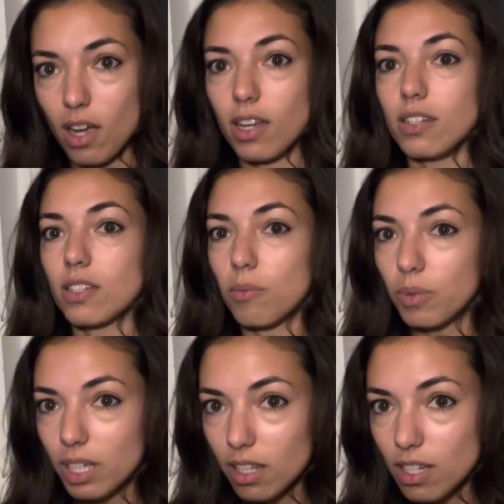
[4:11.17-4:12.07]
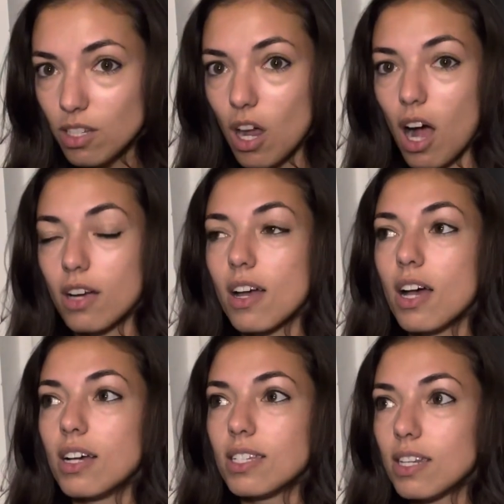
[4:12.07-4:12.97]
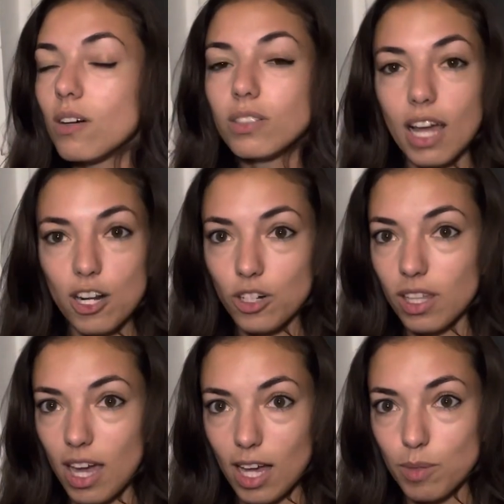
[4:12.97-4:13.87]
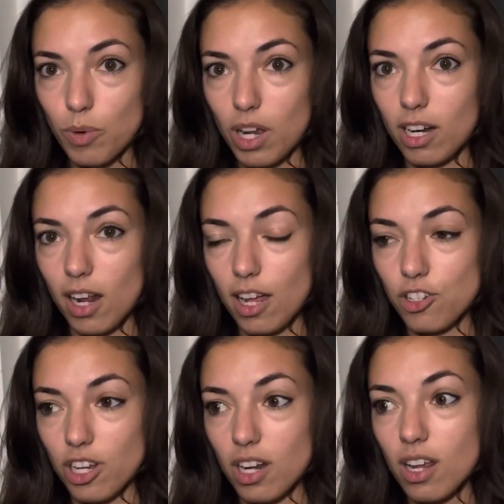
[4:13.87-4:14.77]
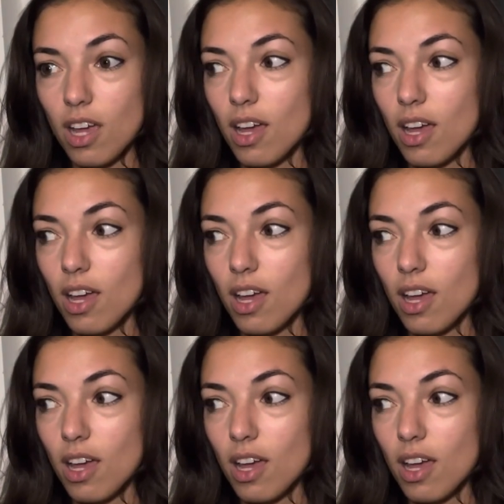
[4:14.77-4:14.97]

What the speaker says: It is a completely stock, still naturally aspirated engine,